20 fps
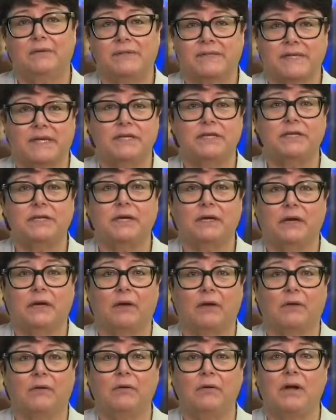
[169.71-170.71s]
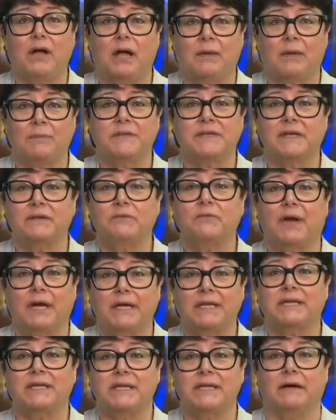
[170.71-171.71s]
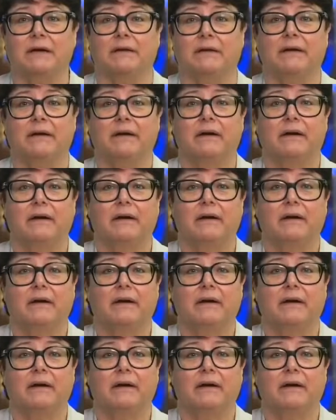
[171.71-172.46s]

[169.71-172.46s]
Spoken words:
Lusatia Glow comes in right here.